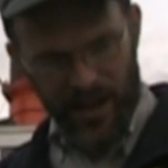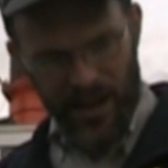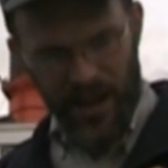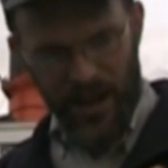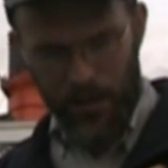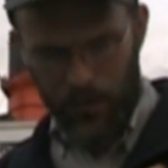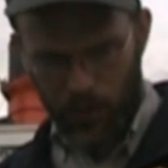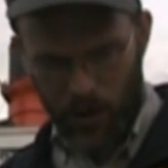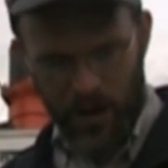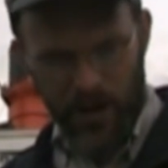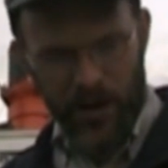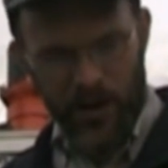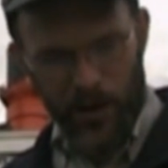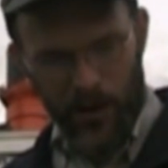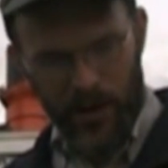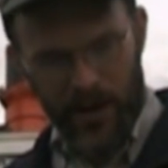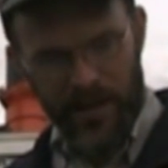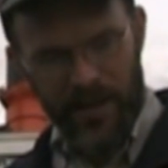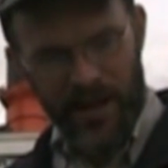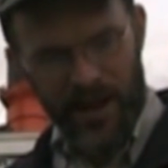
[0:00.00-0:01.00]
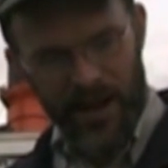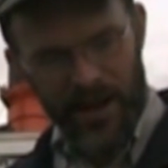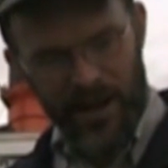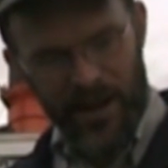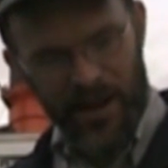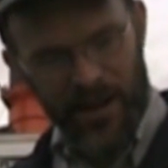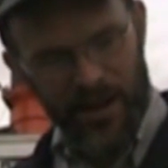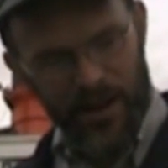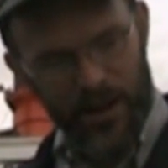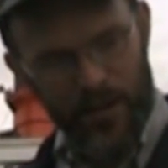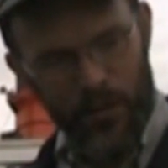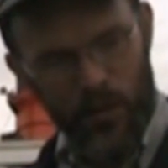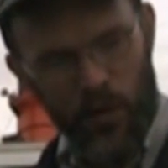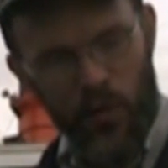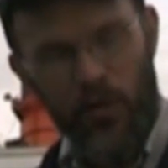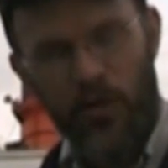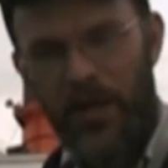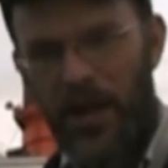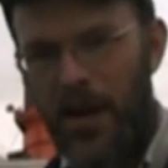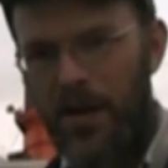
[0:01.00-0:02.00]
and ridiculing the idea it could
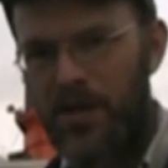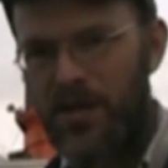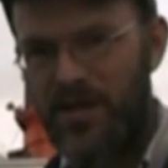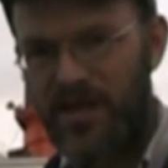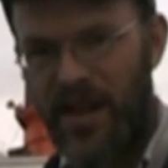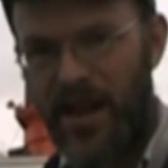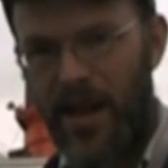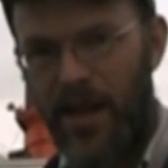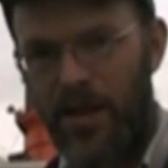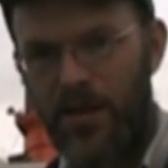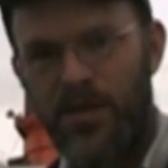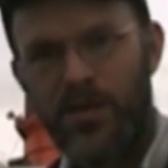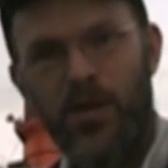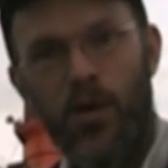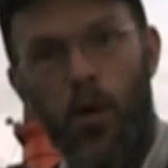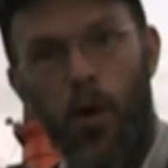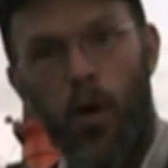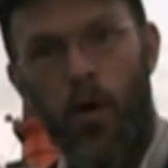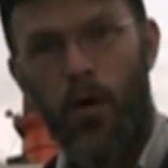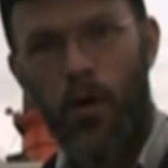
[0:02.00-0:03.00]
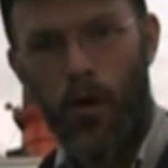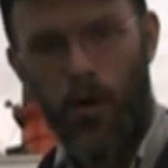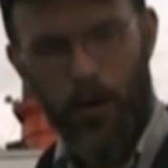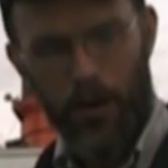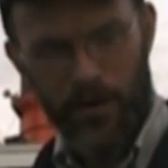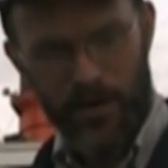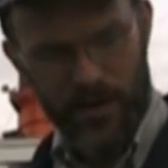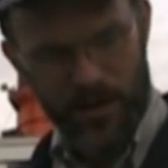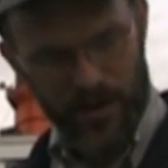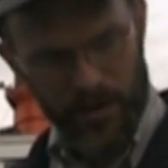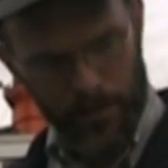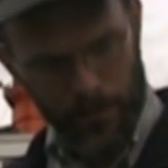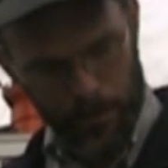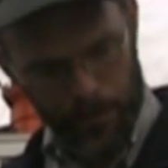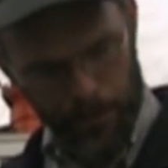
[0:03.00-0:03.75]
move without sails or oars.